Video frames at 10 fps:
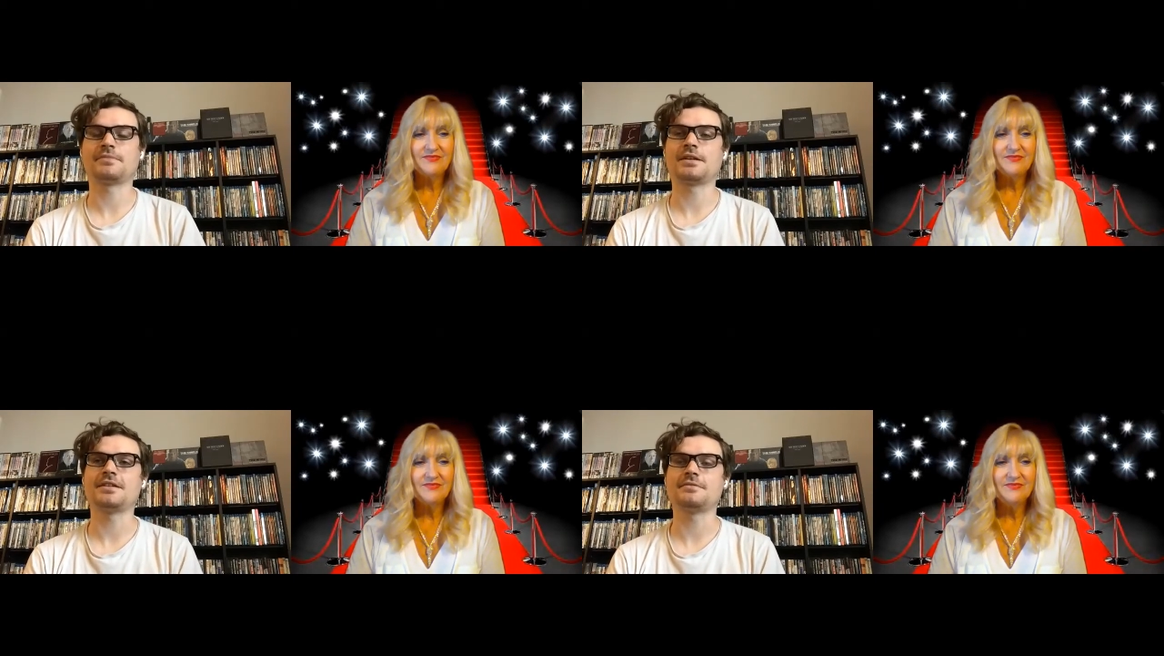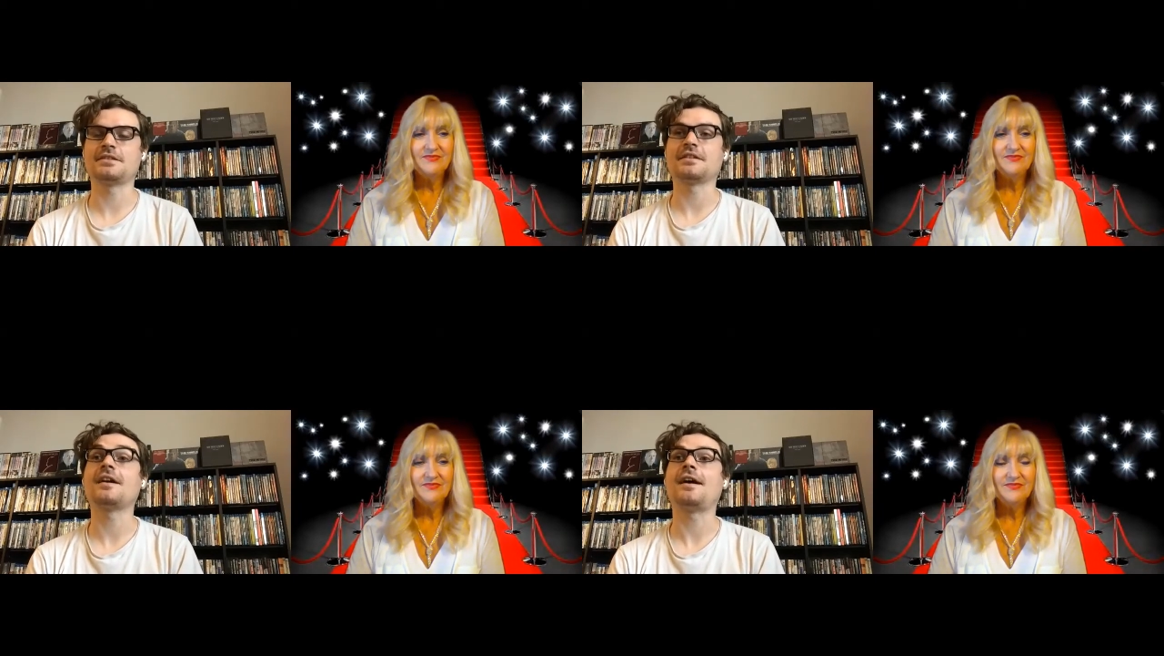Speaker 1: kids
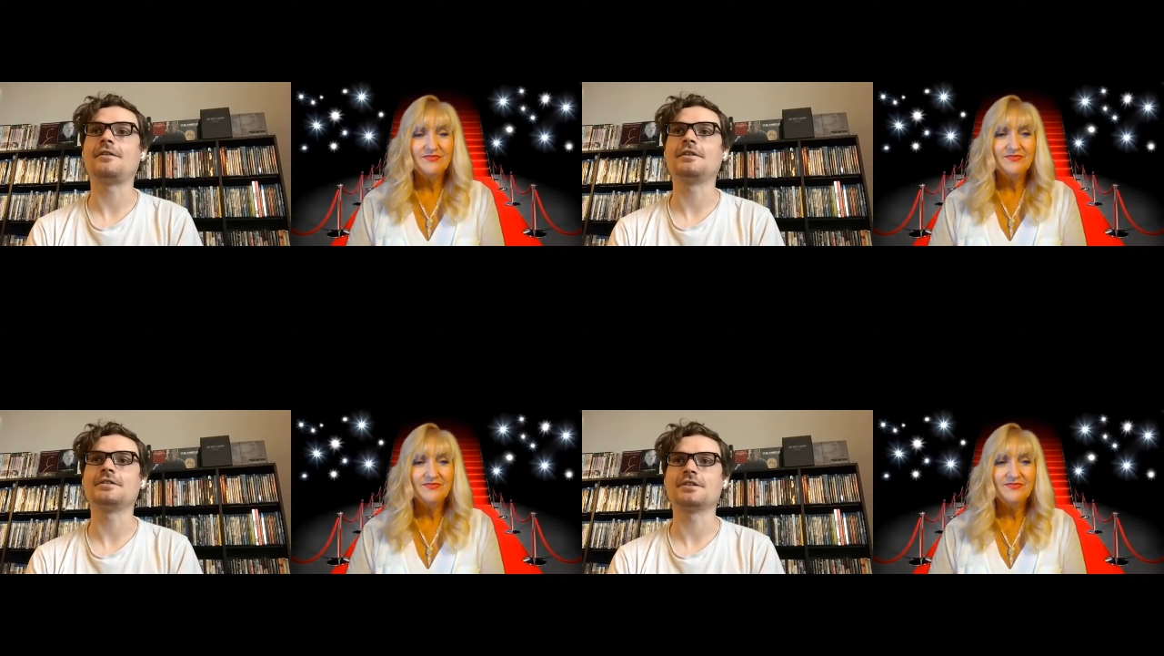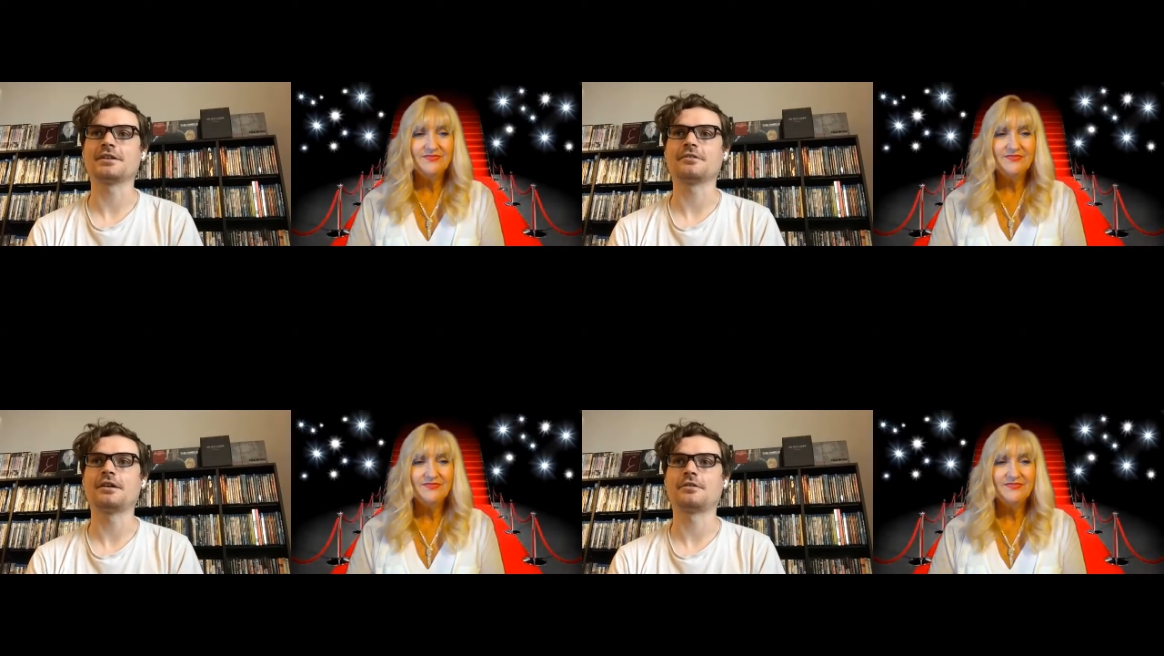in college
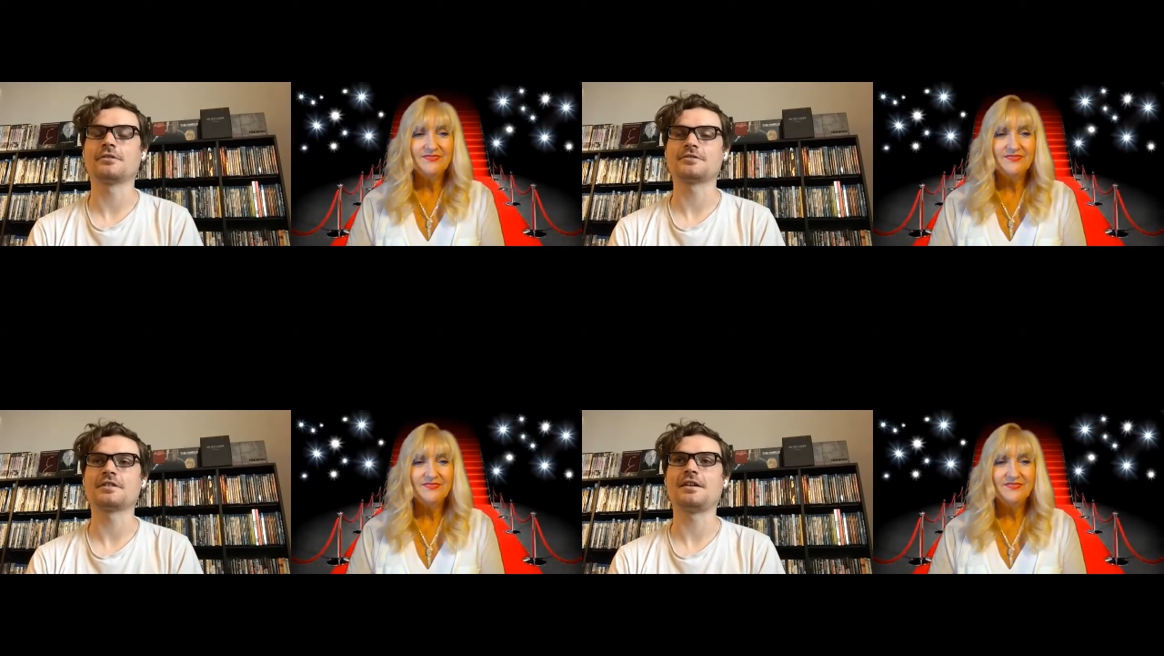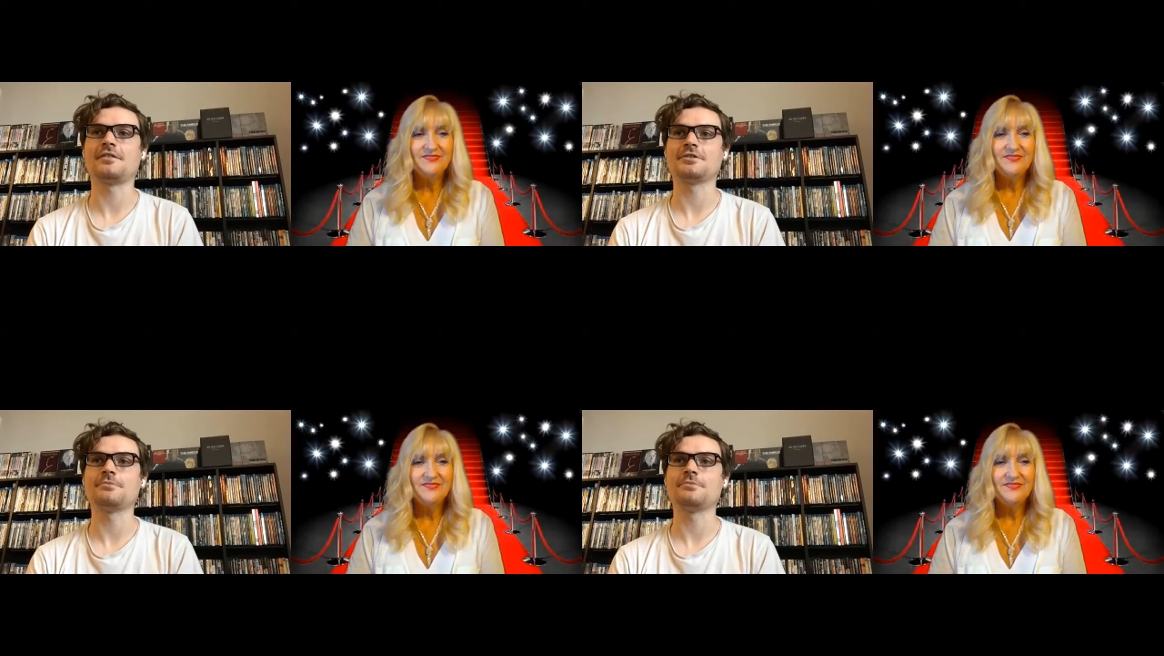like girls in college